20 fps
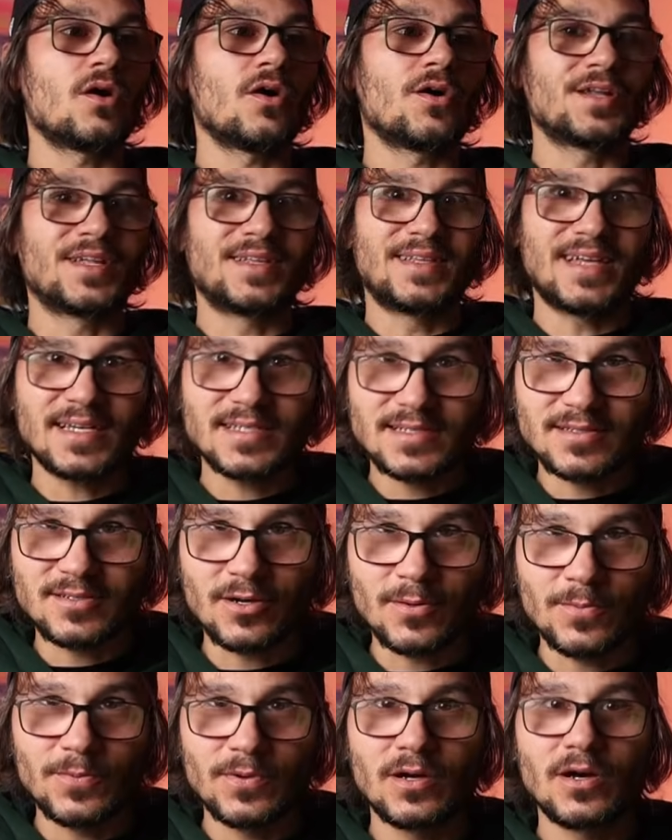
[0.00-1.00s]
on a
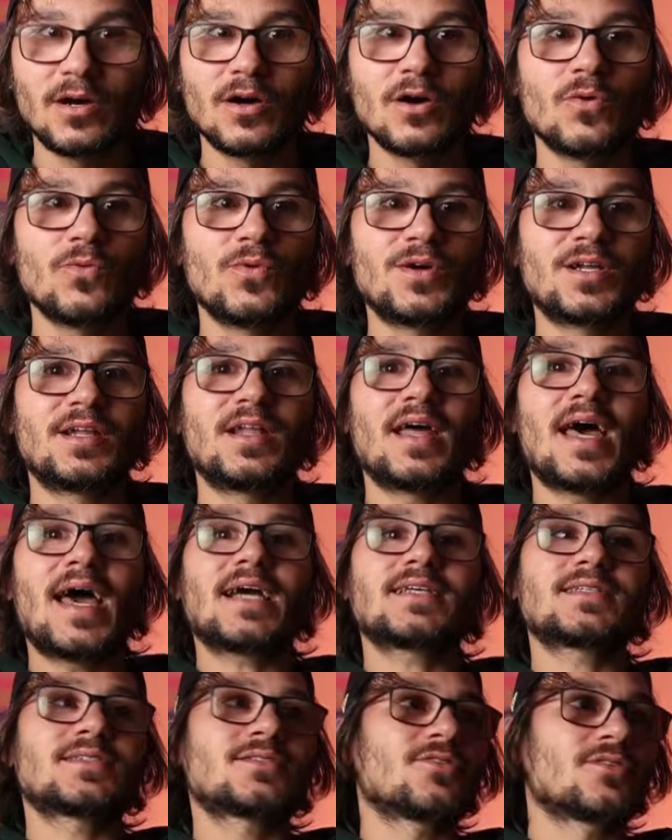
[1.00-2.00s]
desktop with an
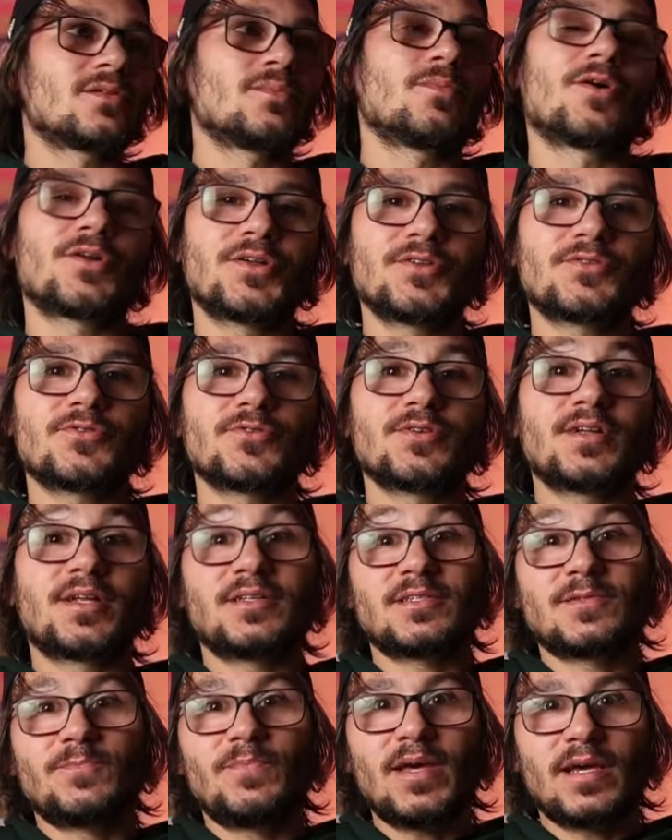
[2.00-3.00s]
external monitor that
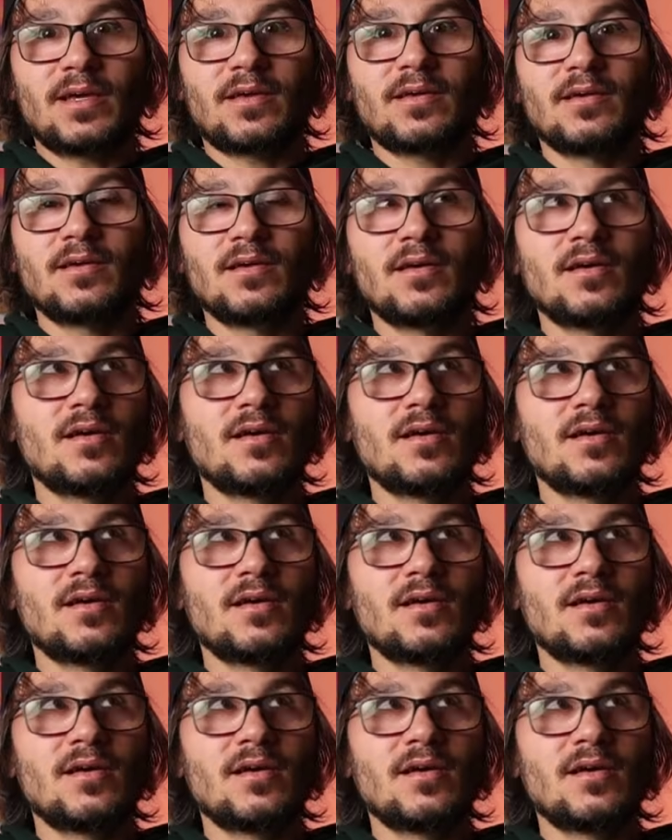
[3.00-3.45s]
is big.